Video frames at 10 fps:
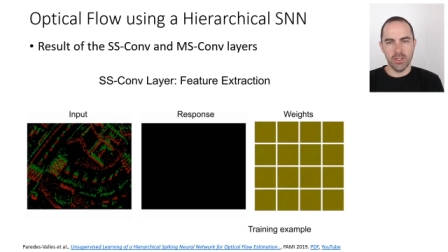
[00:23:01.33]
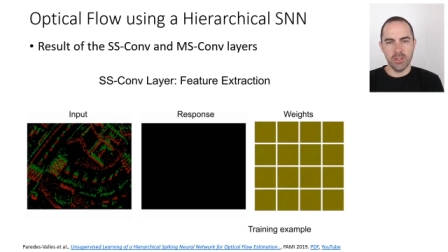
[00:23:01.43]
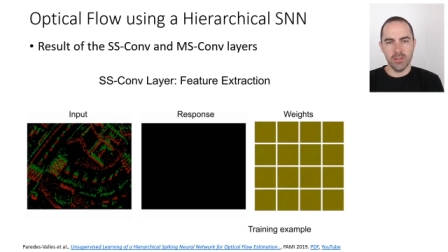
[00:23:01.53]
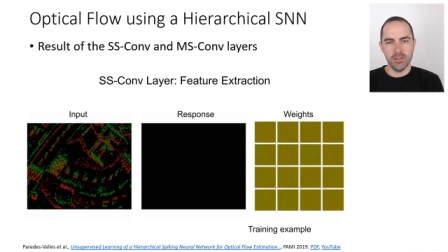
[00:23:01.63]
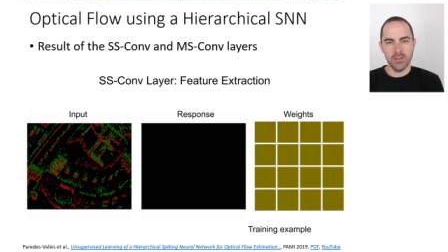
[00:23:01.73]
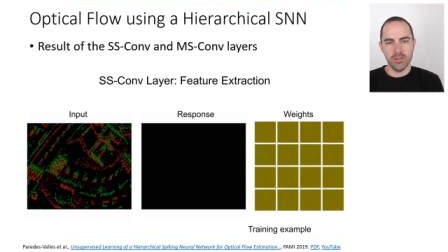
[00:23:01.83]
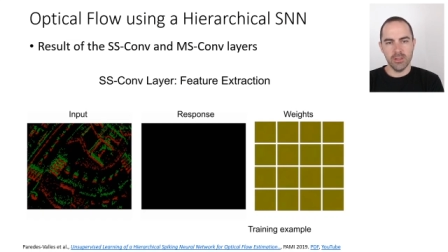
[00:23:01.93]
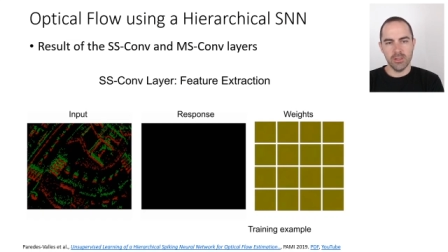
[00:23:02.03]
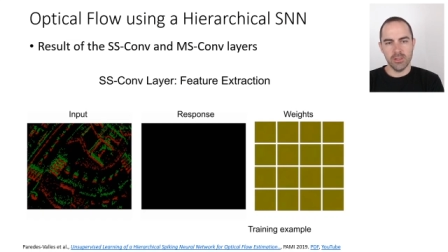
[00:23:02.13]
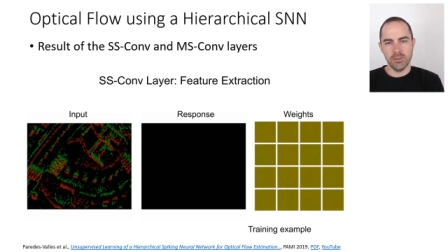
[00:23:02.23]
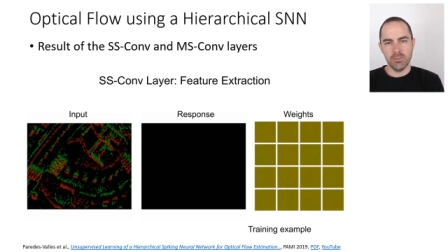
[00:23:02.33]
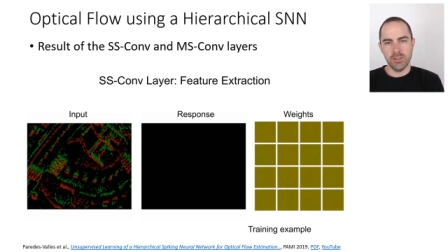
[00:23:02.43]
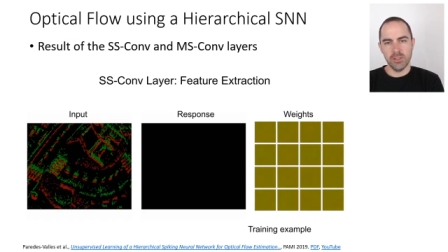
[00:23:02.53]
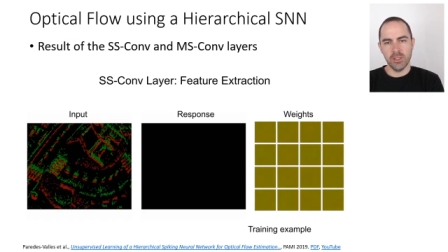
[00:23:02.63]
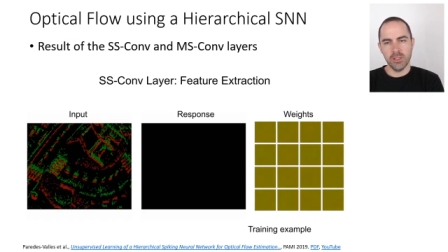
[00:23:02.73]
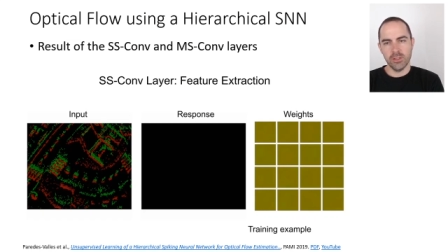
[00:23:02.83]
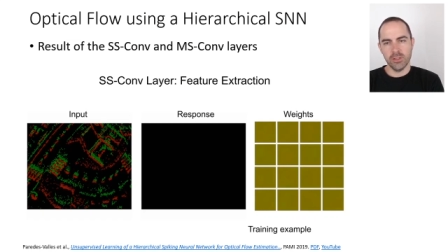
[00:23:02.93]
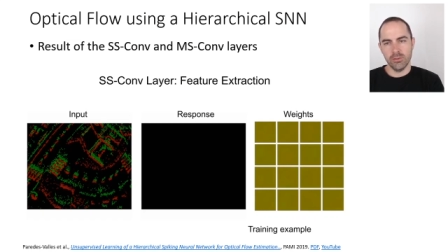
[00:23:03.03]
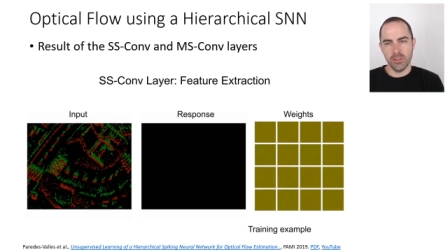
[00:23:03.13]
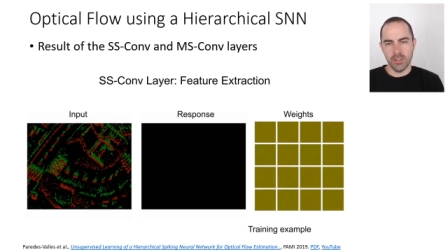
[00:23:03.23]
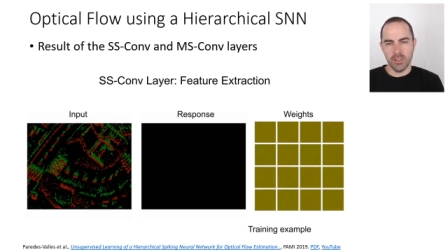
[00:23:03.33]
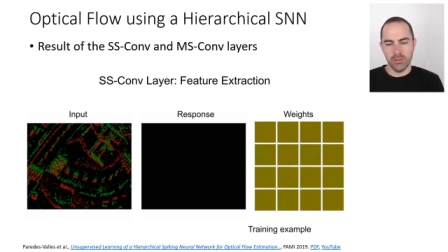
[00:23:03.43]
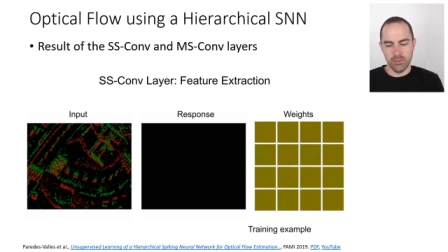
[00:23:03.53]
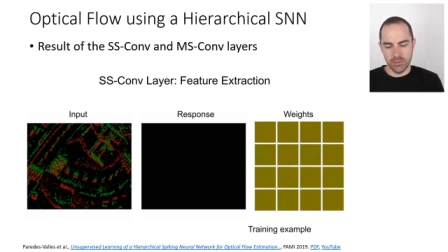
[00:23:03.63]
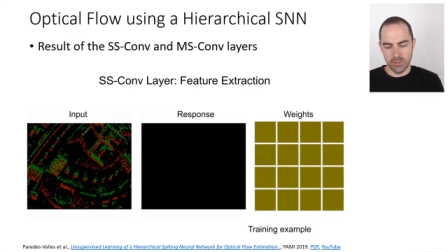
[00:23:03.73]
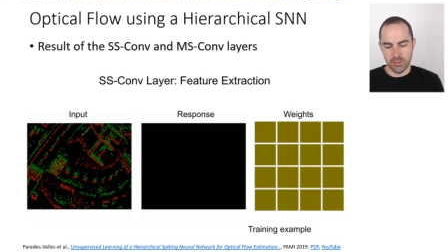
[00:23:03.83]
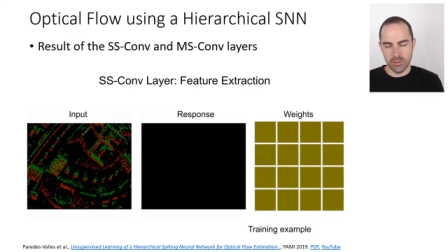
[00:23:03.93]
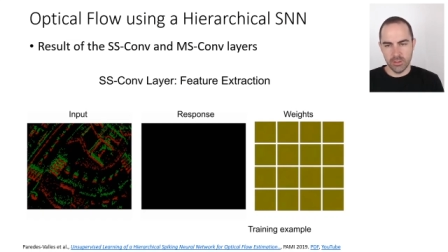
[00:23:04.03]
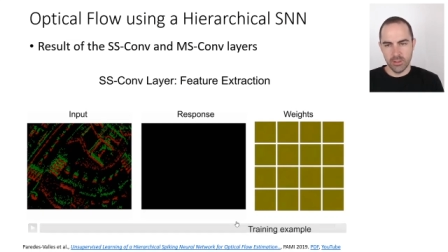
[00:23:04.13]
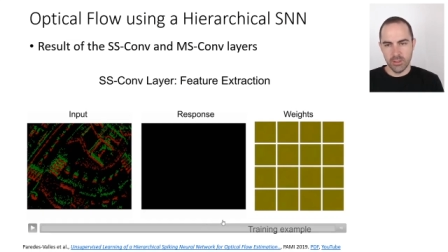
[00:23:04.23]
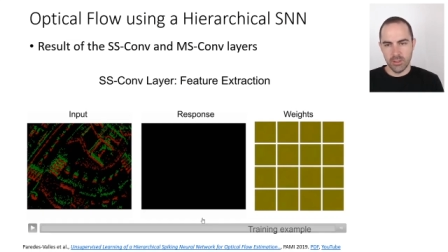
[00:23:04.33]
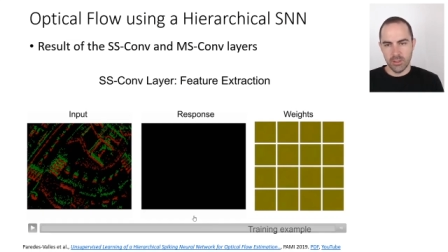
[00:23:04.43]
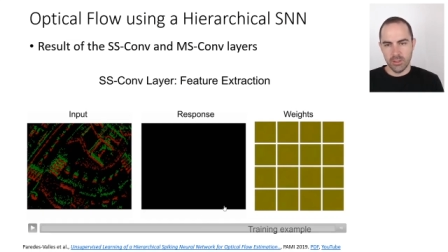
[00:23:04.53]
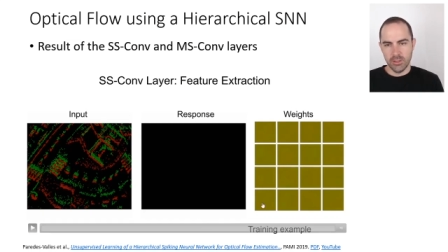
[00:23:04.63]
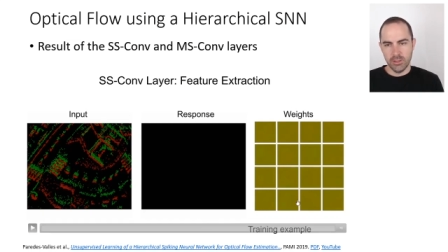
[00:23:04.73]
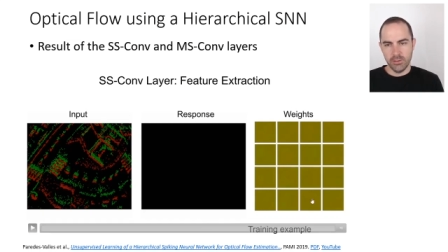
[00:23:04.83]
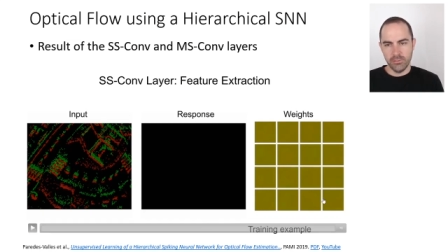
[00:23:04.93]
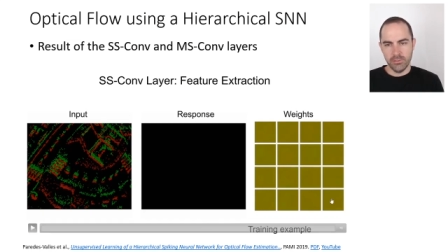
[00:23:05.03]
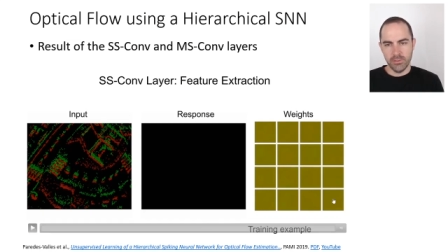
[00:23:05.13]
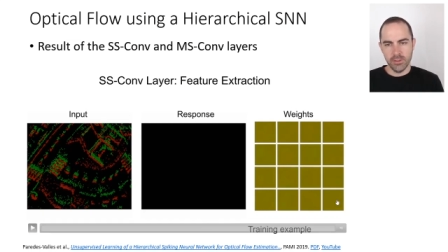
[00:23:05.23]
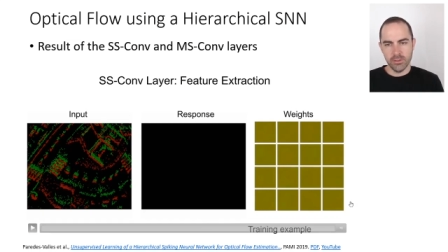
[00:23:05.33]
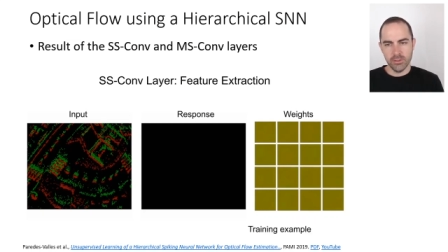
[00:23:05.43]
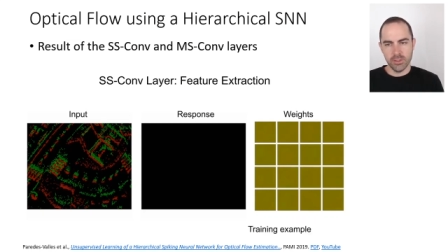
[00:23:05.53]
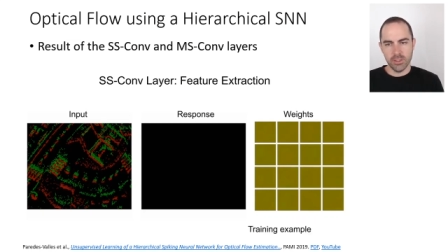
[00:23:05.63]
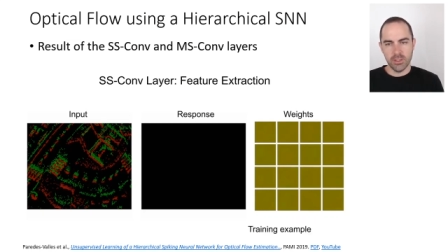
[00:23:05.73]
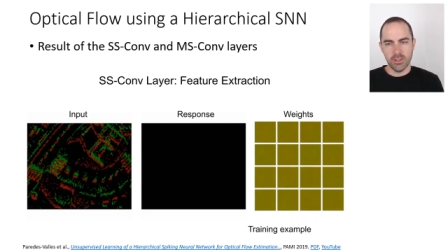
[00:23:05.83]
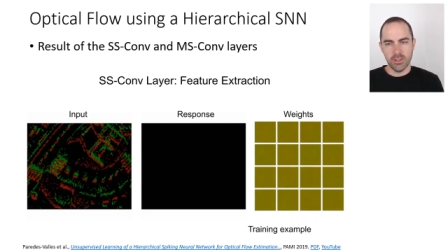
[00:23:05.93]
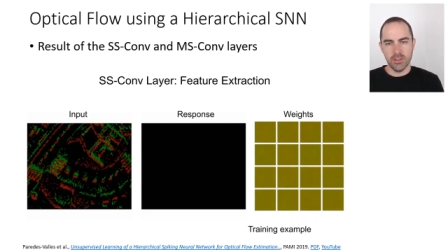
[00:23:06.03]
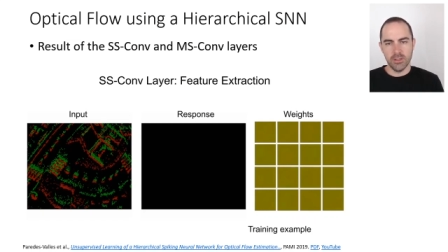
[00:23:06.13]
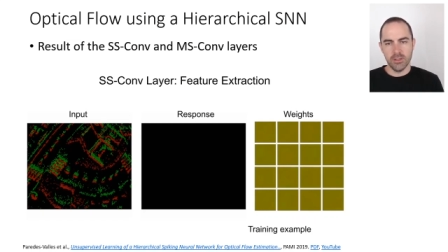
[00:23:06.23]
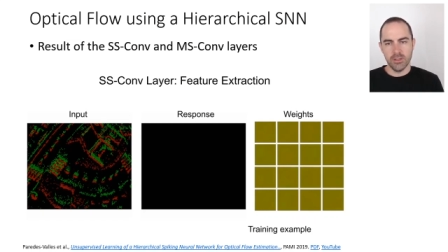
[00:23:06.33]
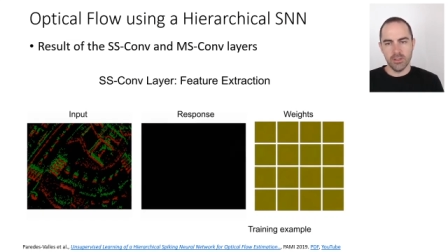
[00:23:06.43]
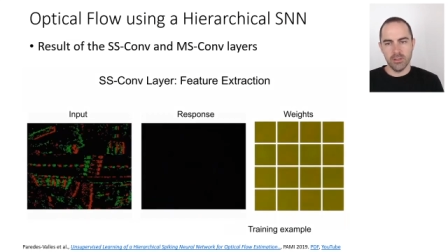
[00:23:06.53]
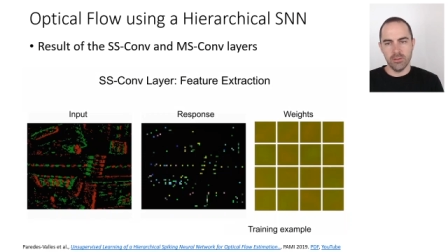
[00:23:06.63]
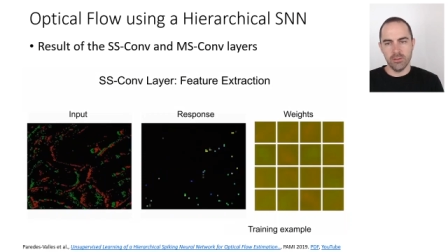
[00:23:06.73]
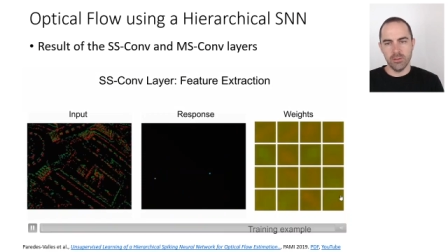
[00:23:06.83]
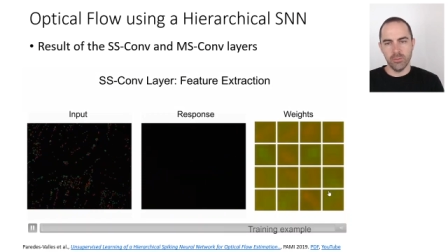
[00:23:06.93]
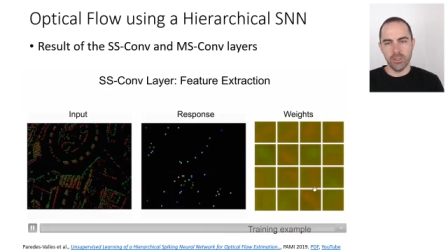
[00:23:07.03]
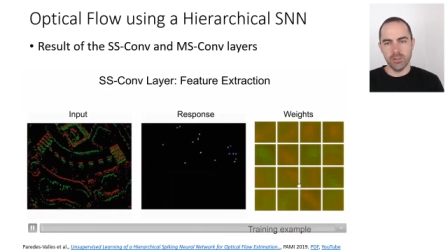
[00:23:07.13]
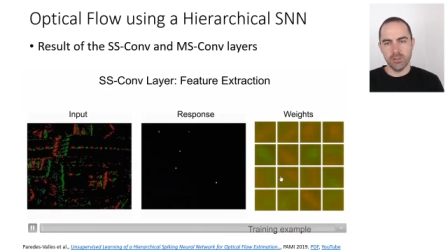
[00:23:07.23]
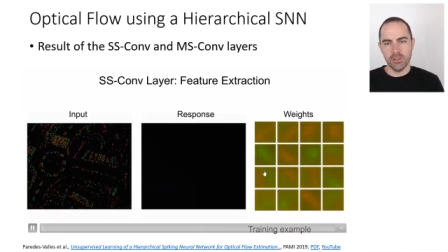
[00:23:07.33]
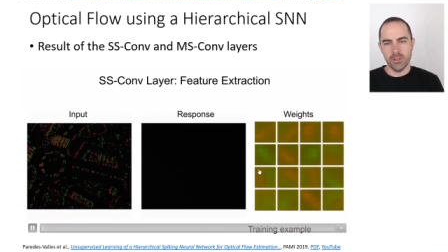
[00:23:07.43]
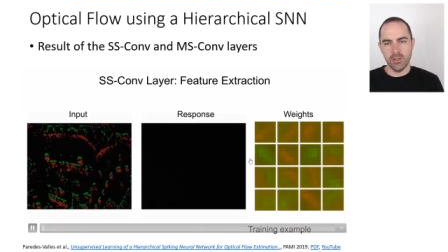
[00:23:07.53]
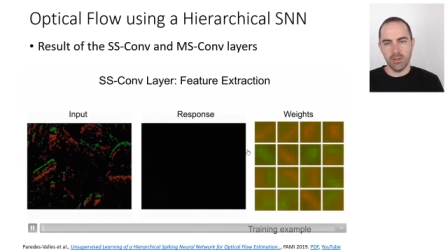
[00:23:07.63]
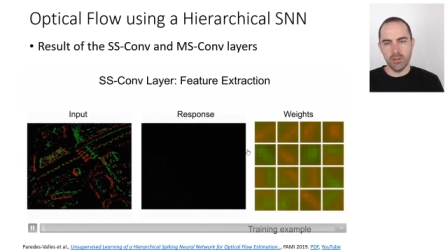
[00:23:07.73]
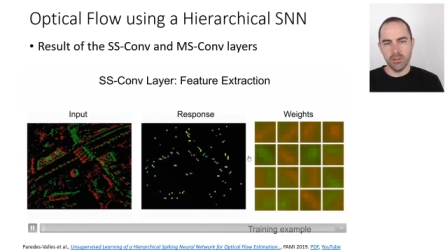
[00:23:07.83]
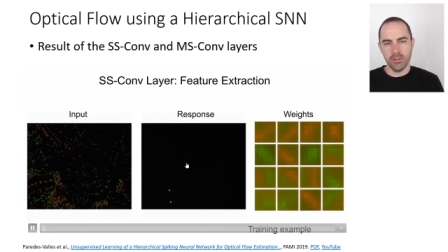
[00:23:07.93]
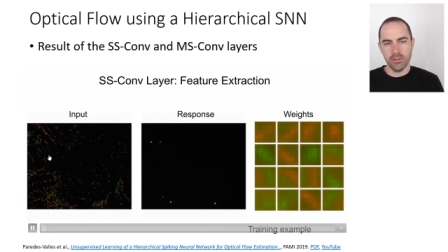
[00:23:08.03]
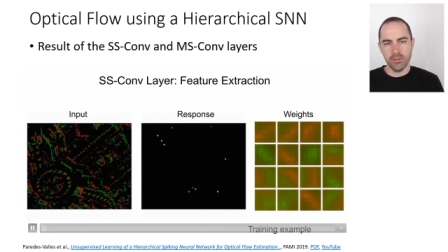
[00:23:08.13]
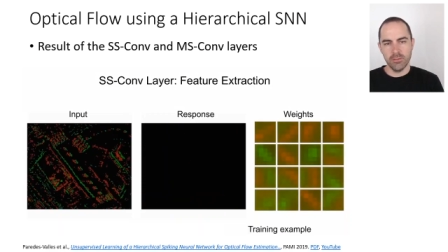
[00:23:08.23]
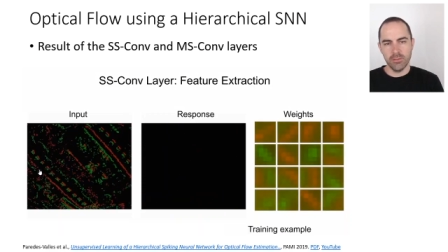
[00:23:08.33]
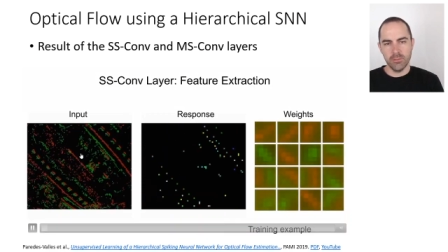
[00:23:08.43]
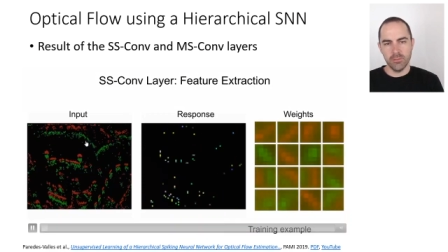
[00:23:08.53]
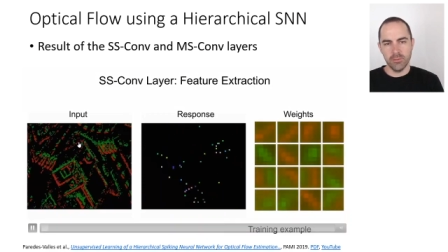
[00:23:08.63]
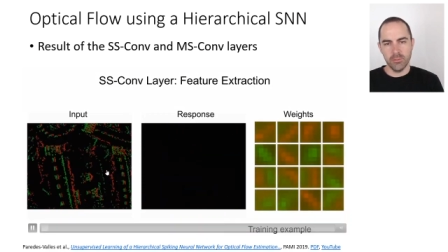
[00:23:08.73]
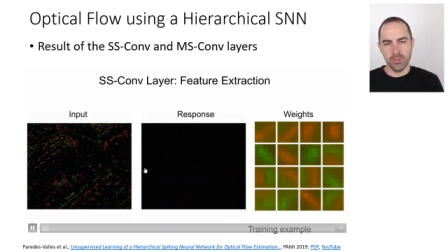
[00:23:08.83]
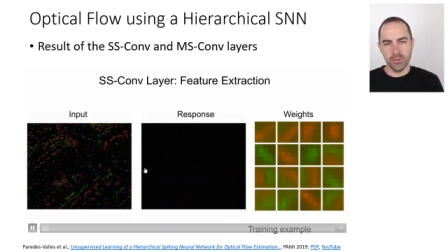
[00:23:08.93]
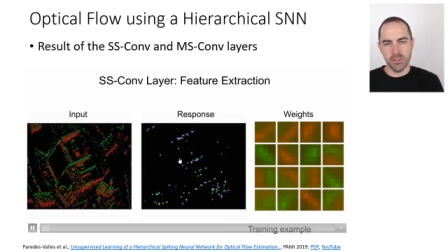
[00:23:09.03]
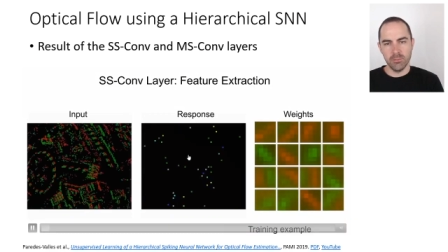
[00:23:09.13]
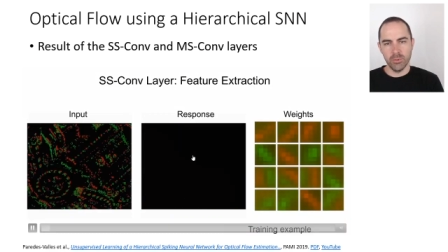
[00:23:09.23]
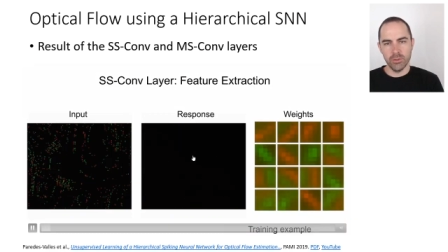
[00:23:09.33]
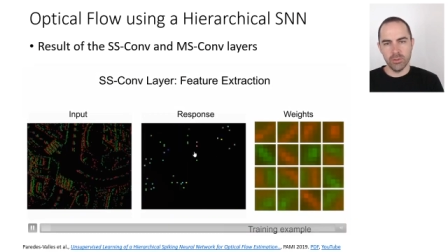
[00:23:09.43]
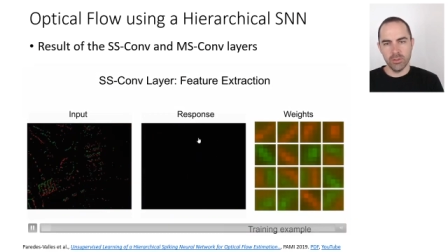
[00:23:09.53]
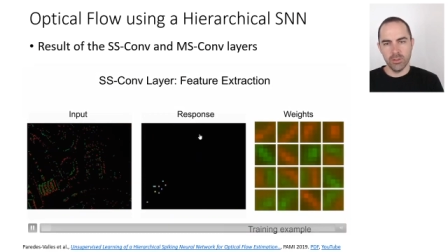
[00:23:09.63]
layer that it's basically showing how the the filters are or the weights are learned from from these inputs